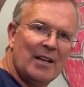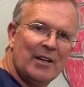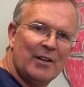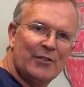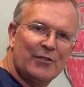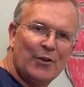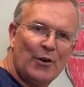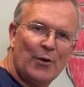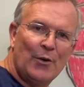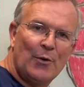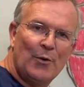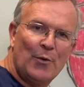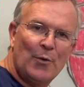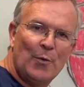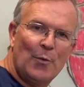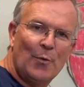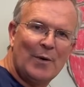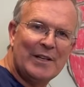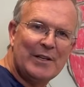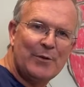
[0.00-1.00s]
So
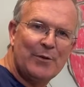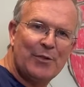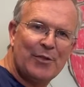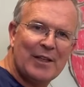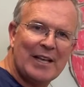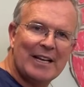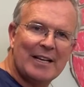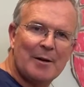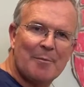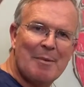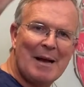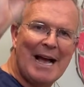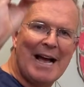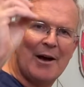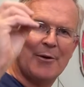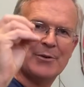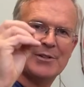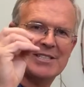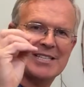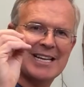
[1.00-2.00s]
when you think
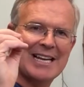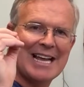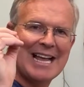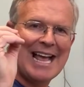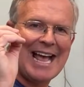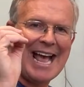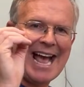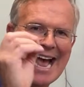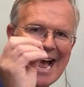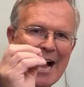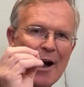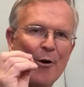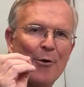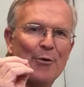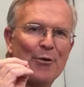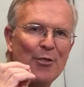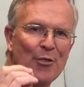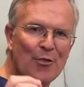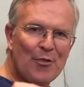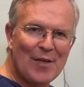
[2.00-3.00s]
about how
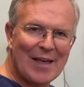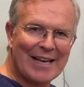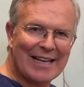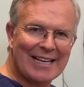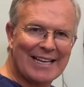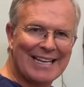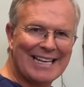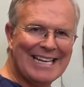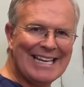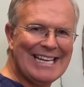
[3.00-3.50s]
thick